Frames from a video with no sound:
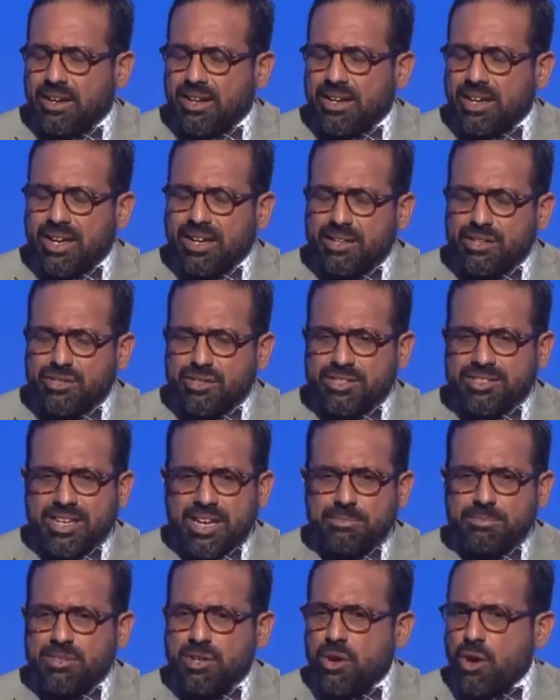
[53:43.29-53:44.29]
in English
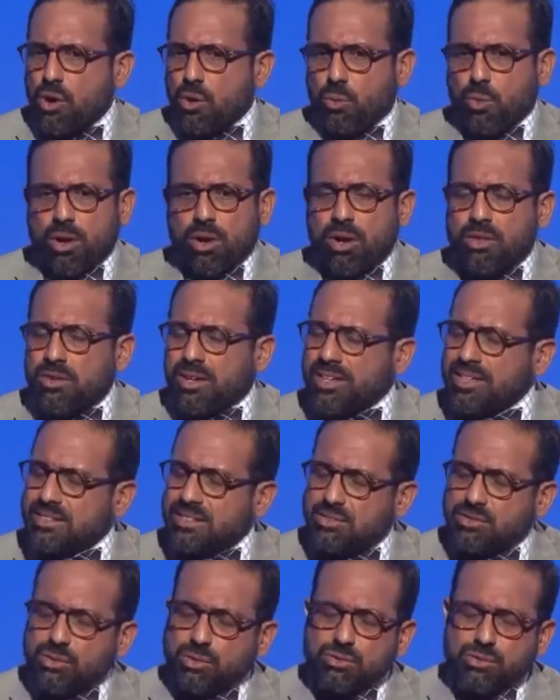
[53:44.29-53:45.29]
exams, where other kids
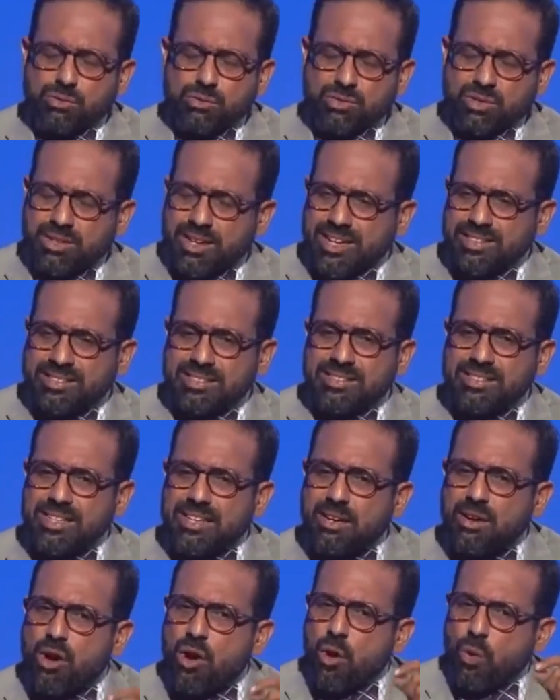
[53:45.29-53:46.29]
in zone schools are not
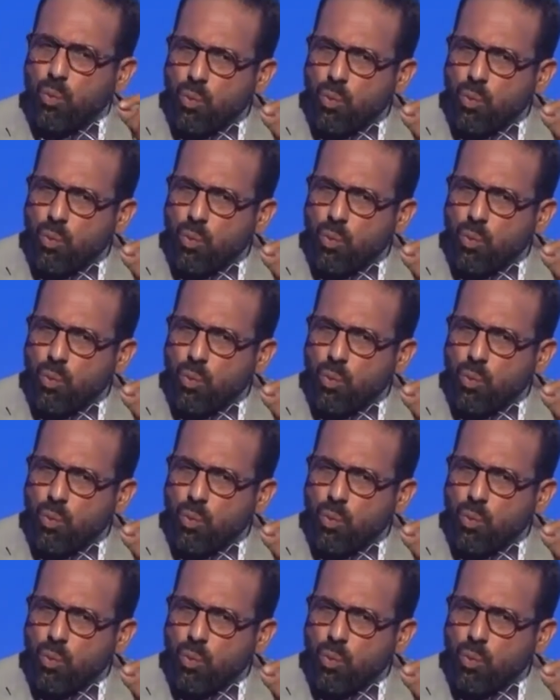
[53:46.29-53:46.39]
succeeding.